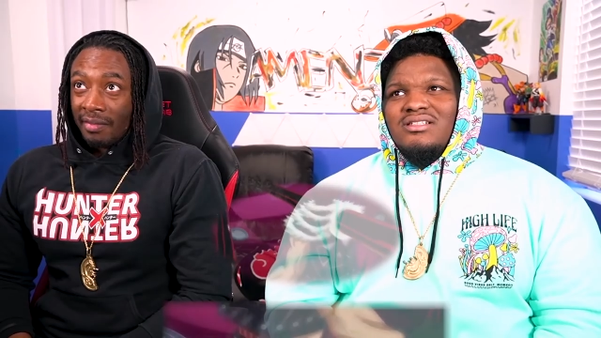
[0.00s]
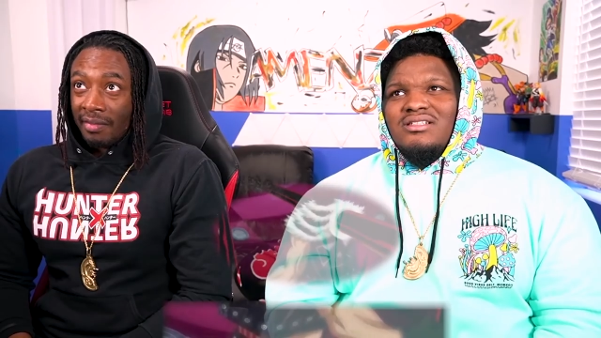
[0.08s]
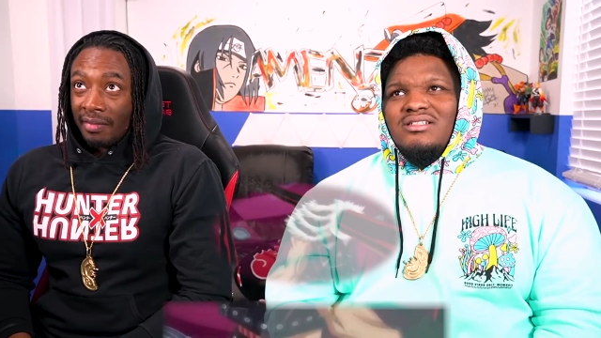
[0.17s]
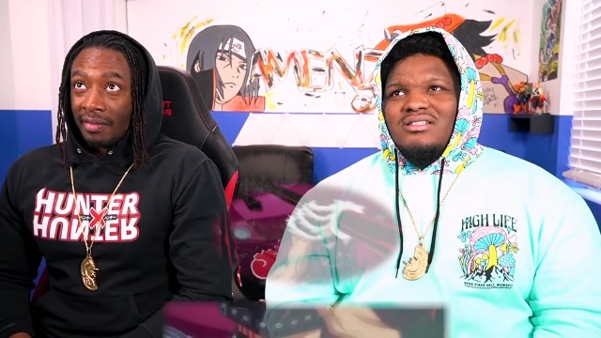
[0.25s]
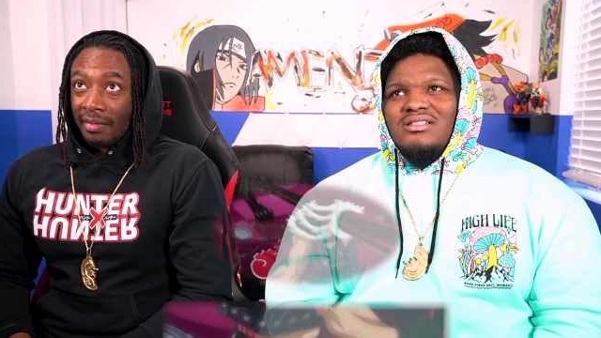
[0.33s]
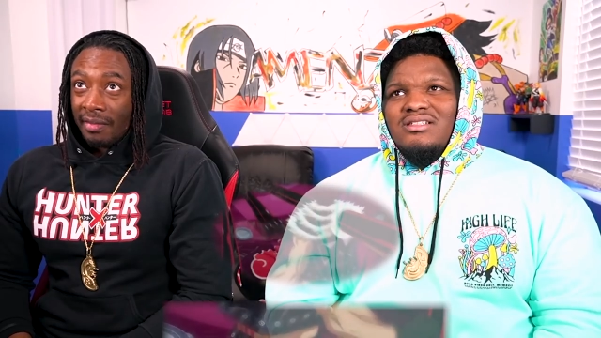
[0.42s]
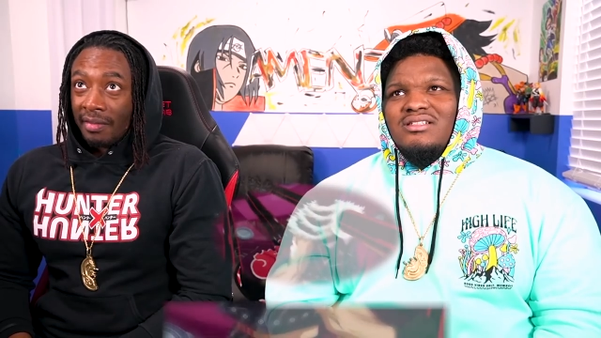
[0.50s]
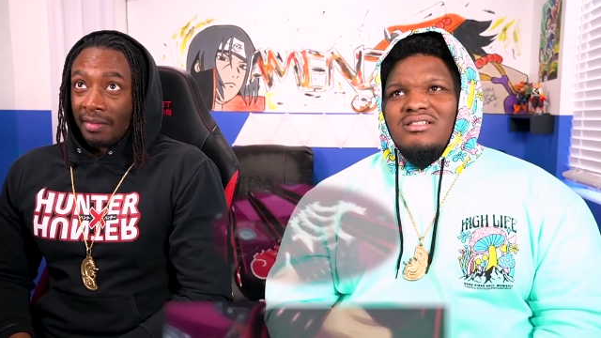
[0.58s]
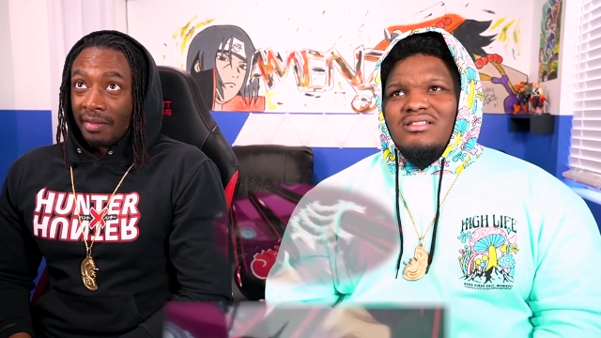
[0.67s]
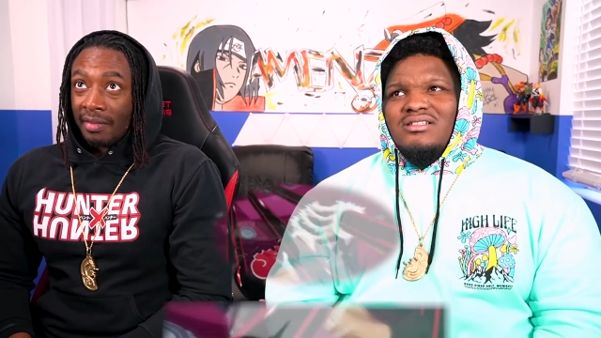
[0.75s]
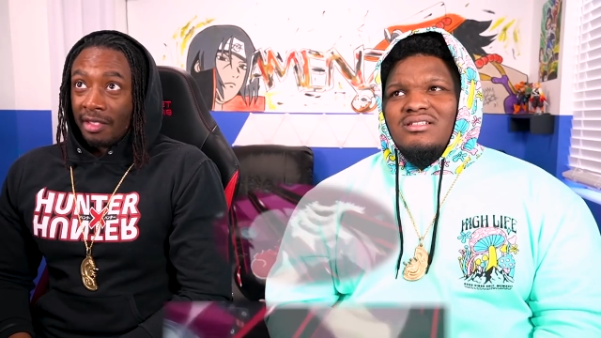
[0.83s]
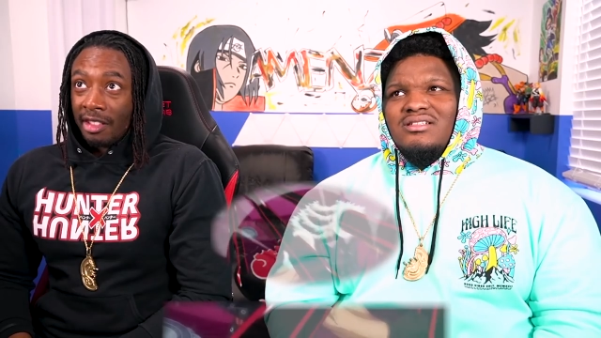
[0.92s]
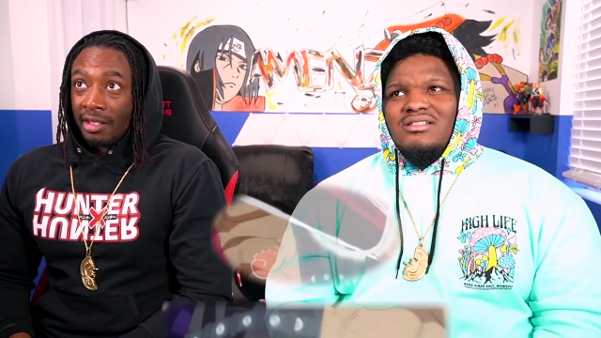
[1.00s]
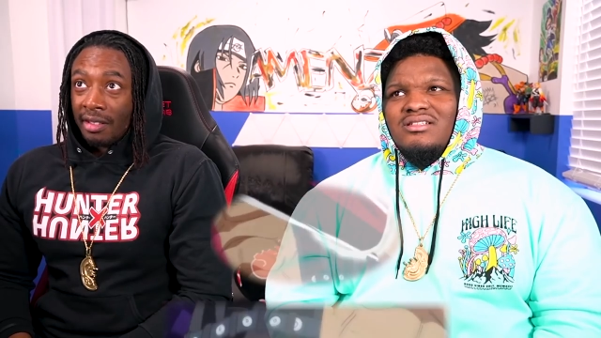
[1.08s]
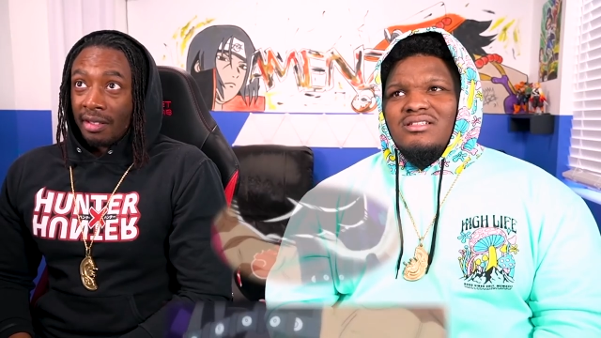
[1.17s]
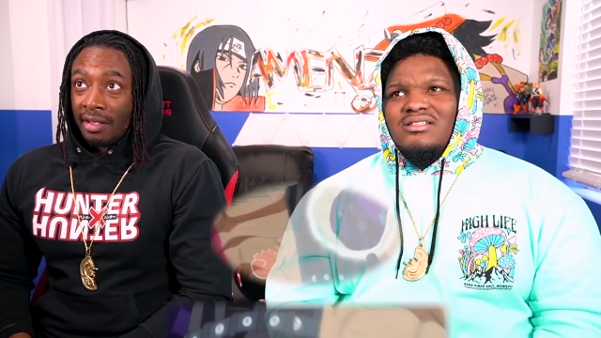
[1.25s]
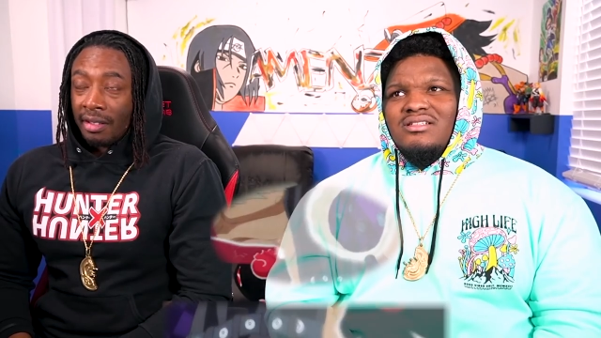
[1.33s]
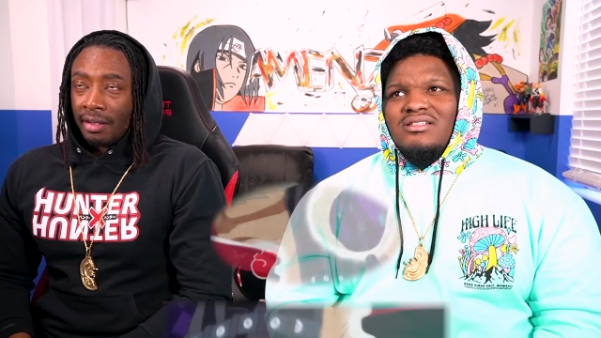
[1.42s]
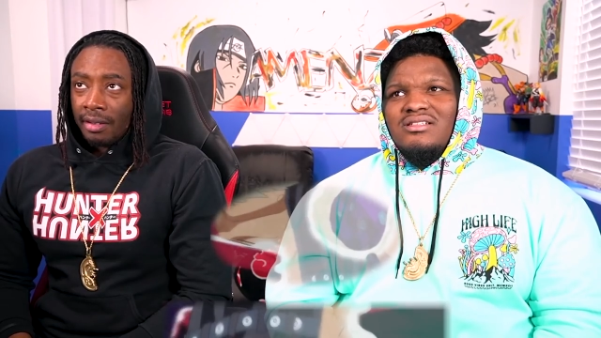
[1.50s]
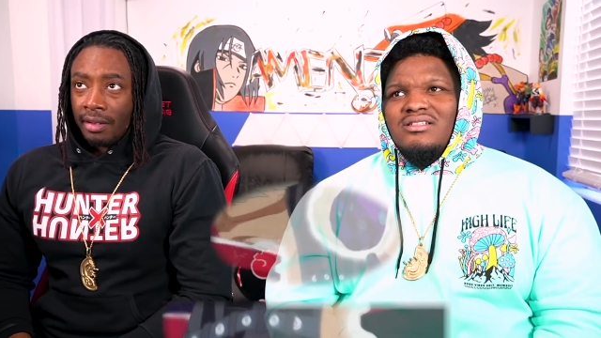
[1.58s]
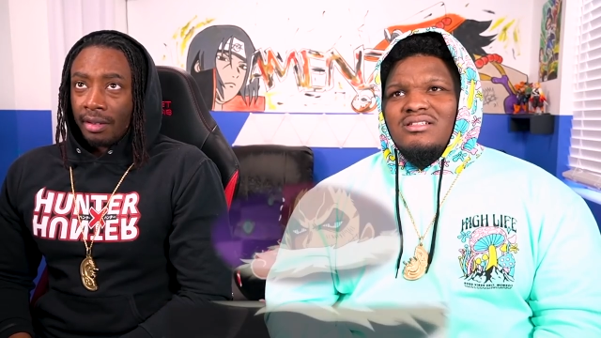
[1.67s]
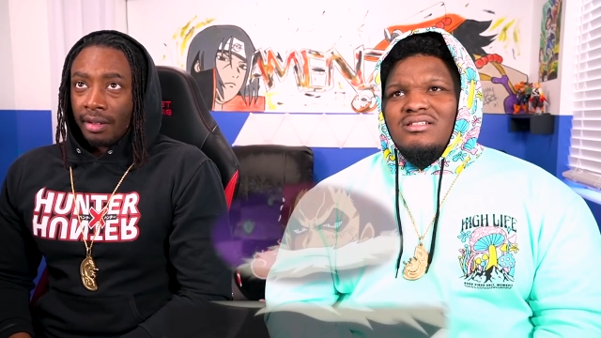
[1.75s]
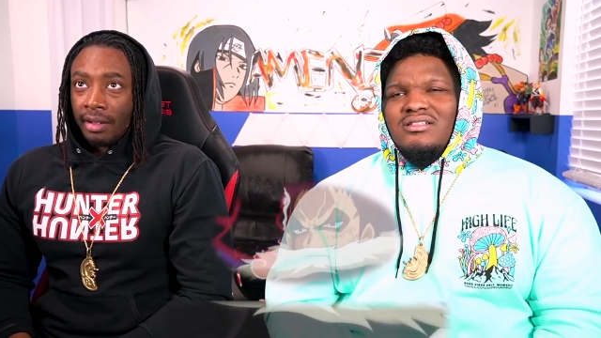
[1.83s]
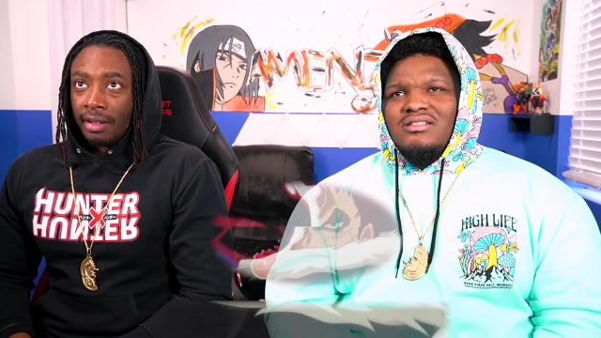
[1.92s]

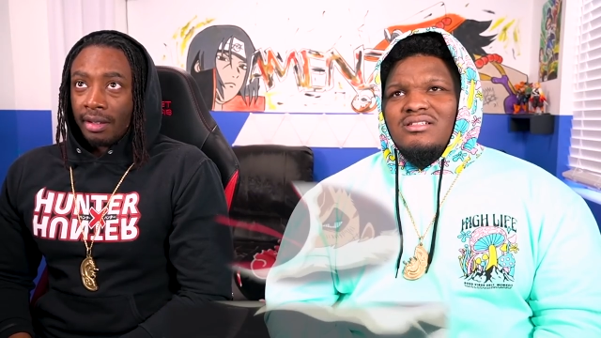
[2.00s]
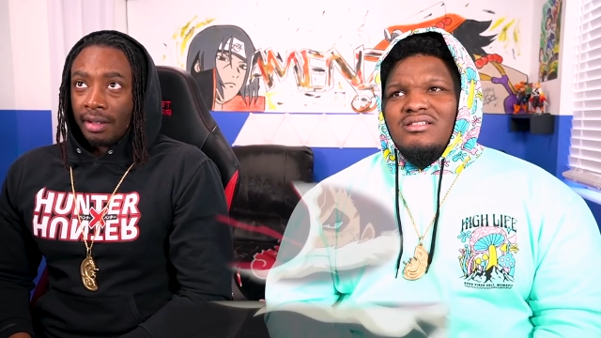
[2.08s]
[no speech]